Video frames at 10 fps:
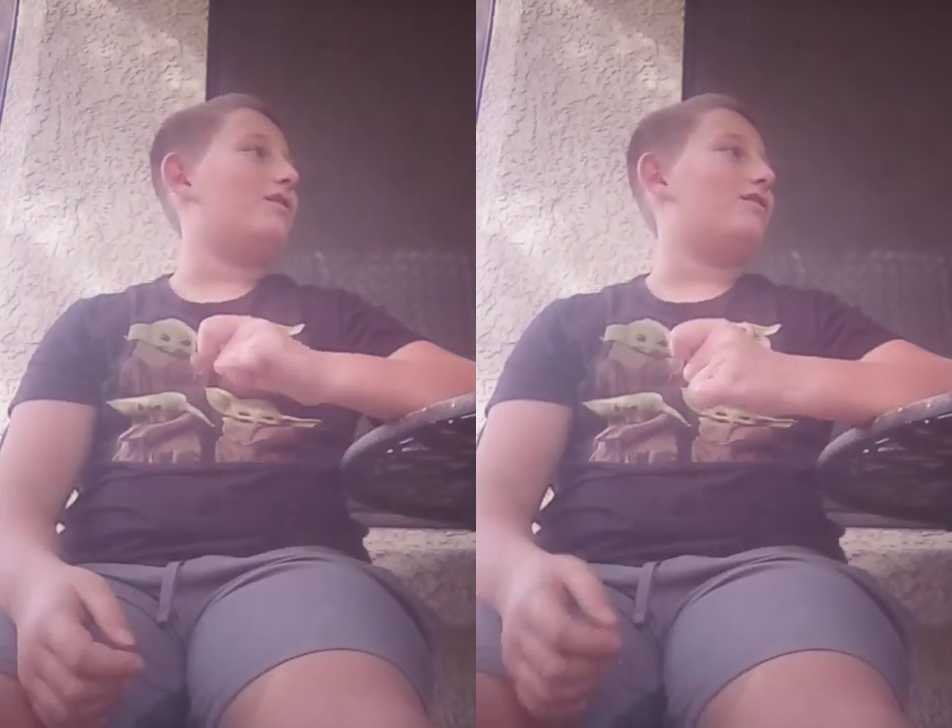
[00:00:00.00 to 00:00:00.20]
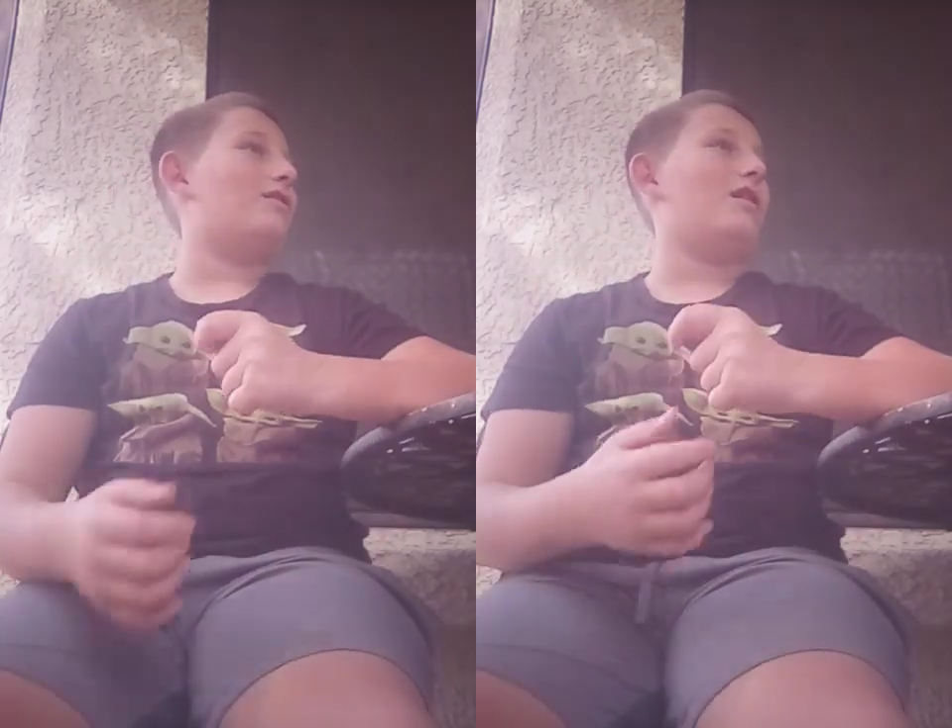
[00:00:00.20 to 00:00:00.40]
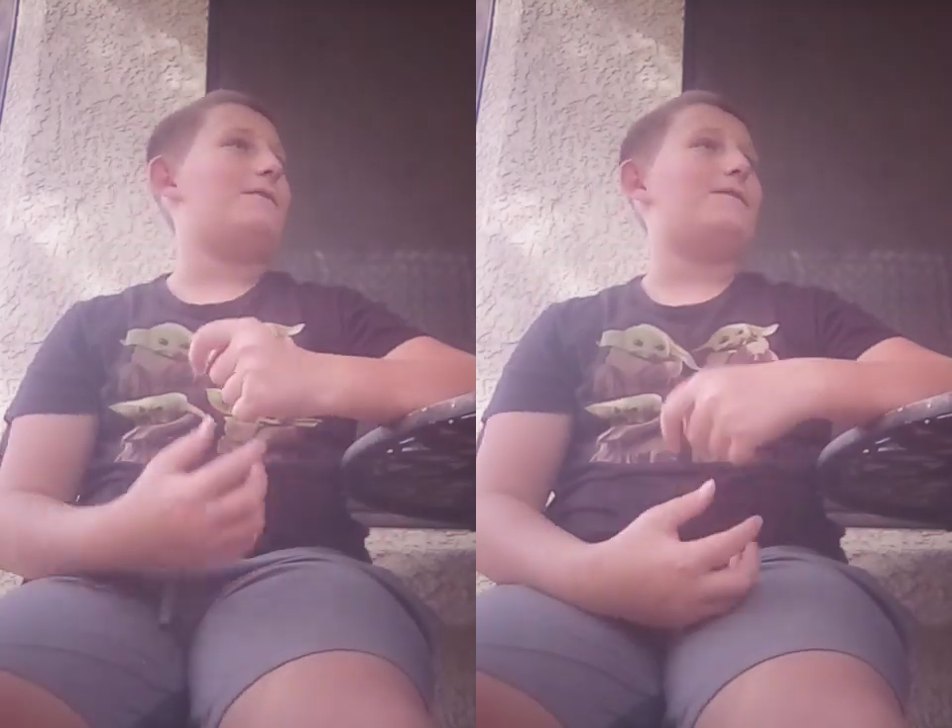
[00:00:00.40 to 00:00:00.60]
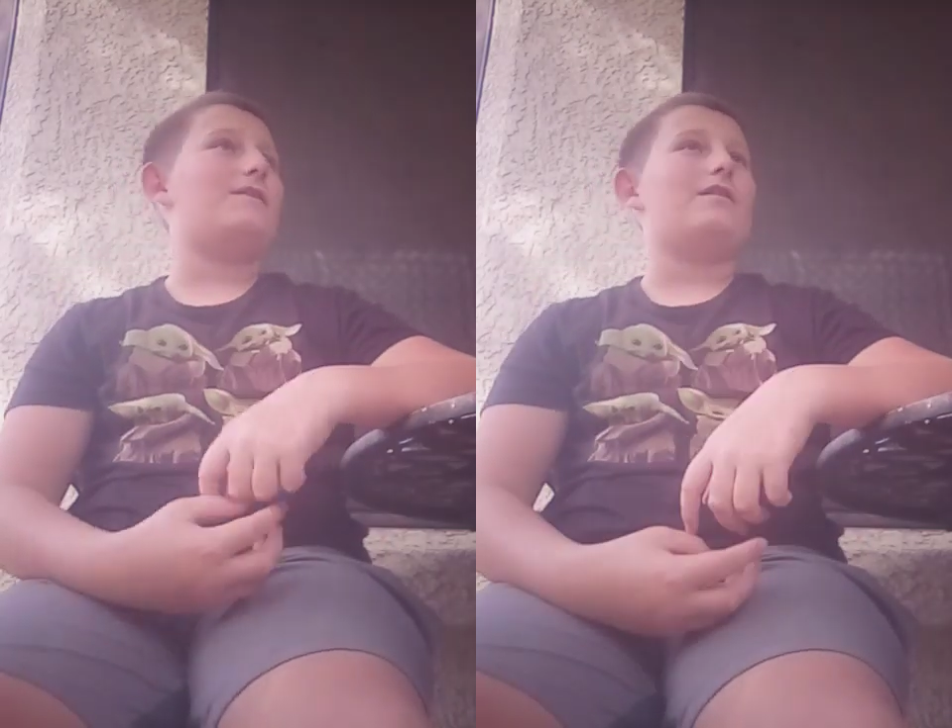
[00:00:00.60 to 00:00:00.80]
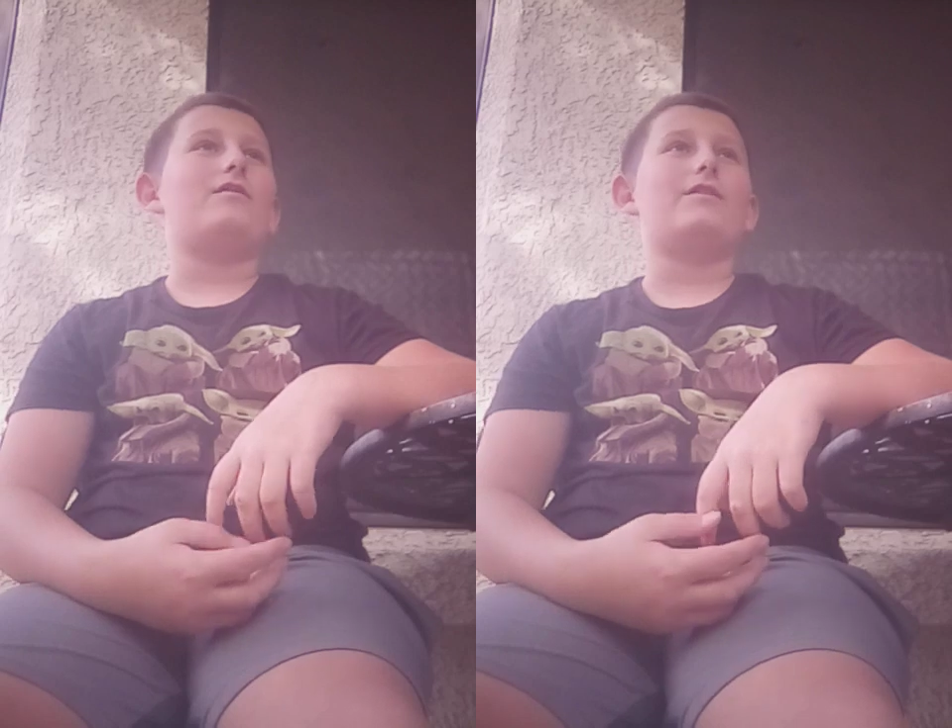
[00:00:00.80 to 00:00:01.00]
and stuff,
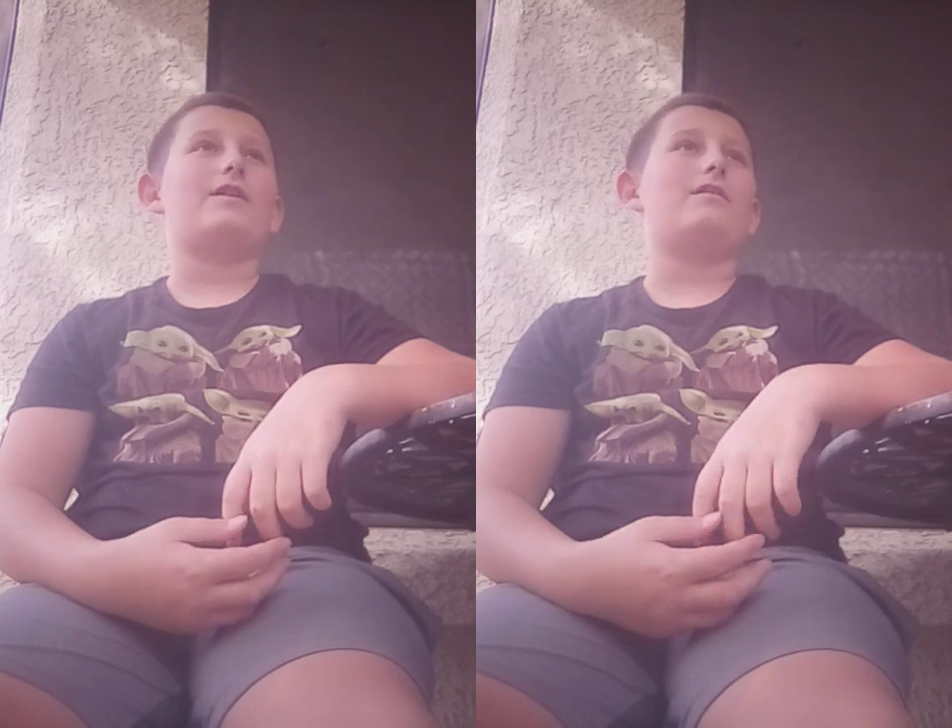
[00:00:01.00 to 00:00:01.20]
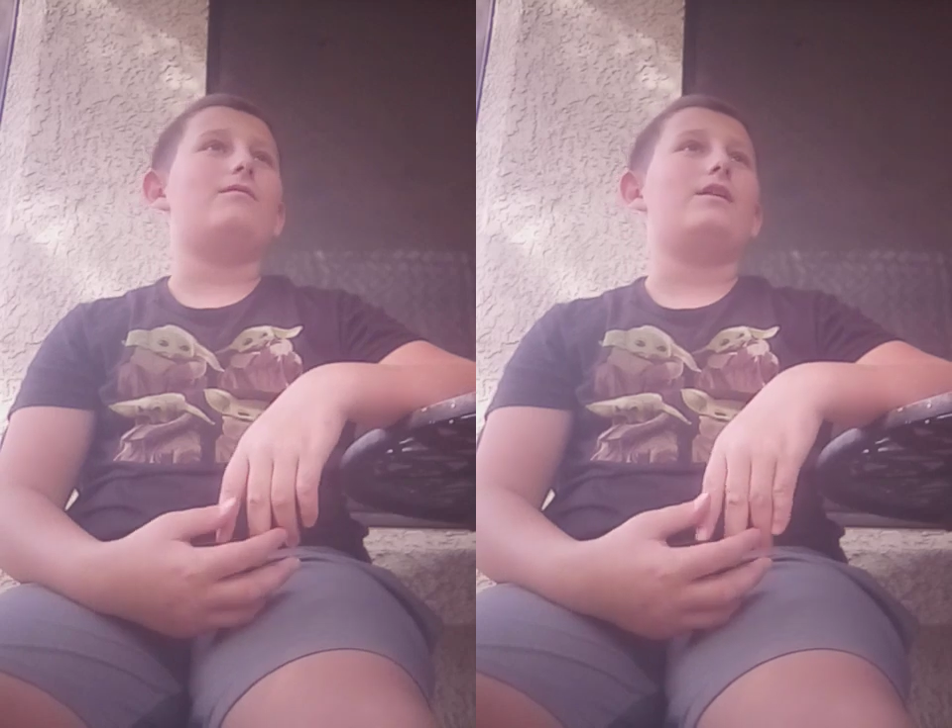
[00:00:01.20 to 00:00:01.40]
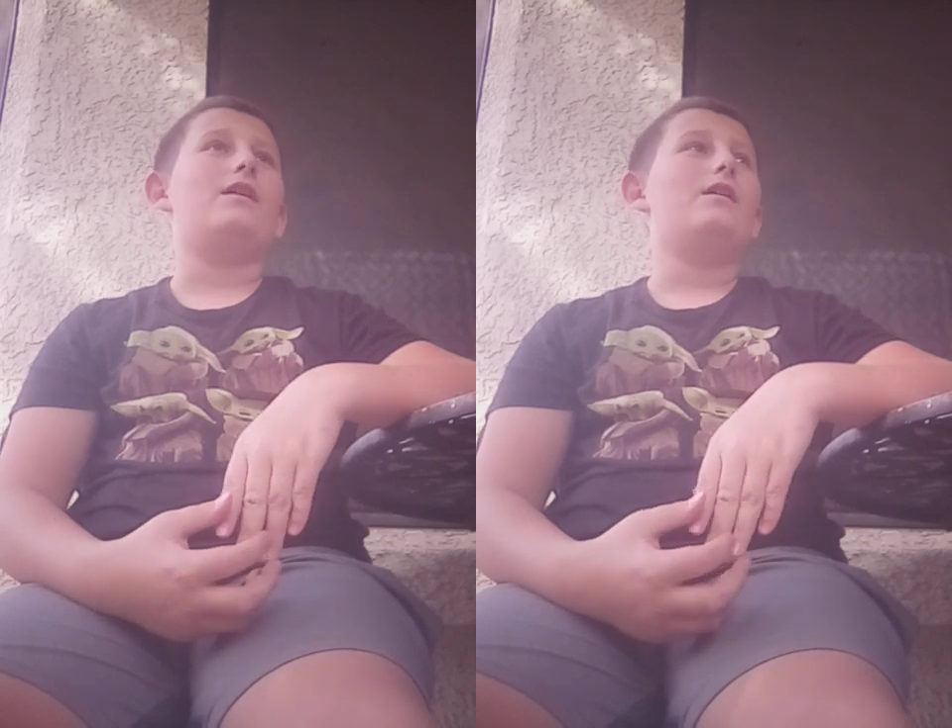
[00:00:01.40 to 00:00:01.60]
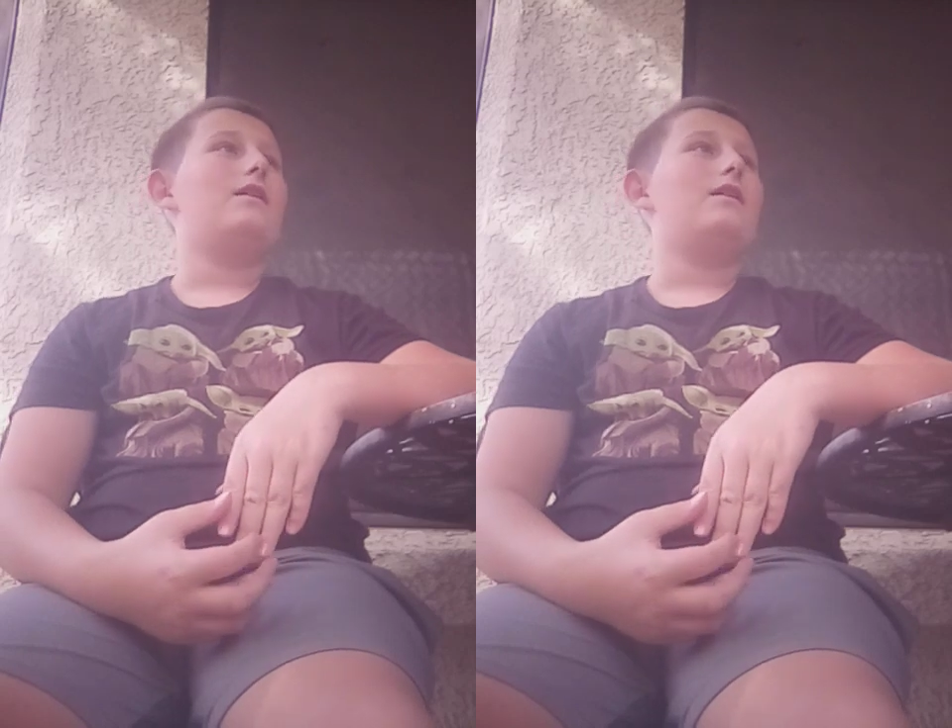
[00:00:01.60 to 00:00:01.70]
and the cricket would